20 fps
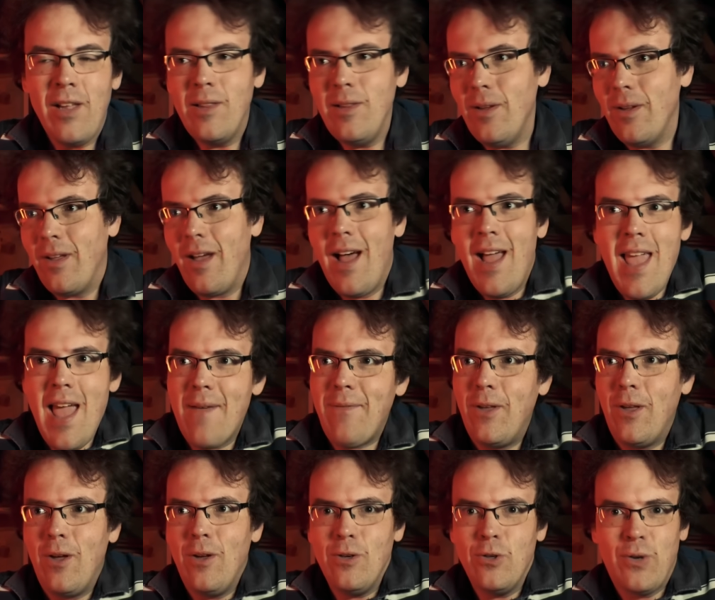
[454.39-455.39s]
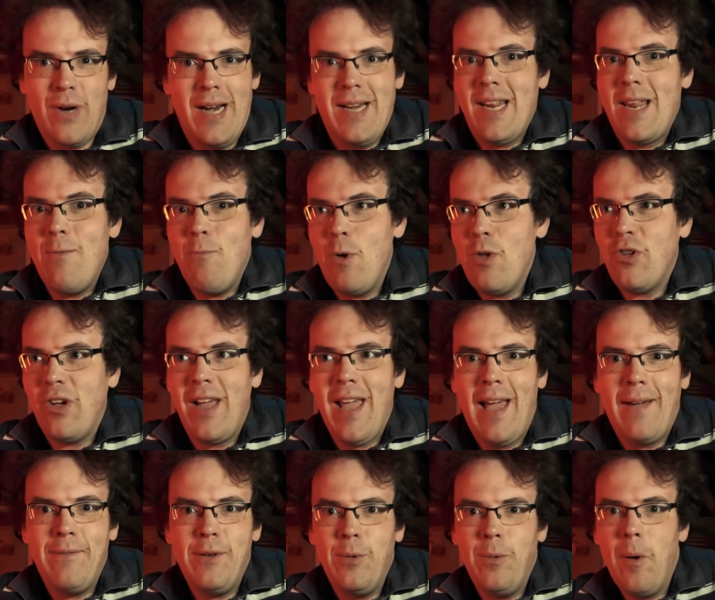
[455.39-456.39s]
look, I have a contract in which I
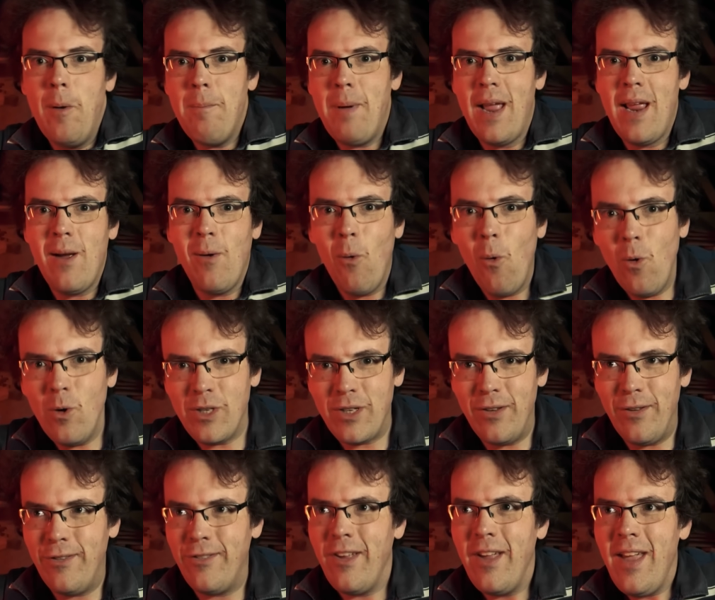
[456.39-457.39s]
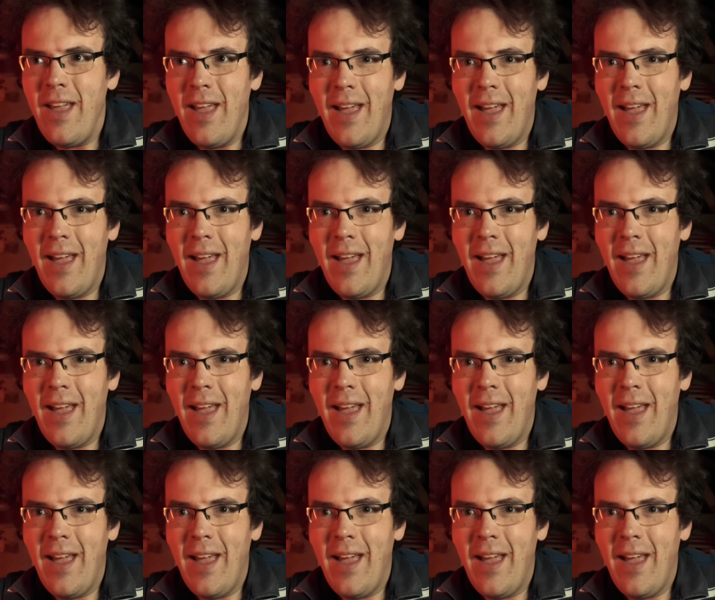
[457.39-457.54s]
have to obey orders,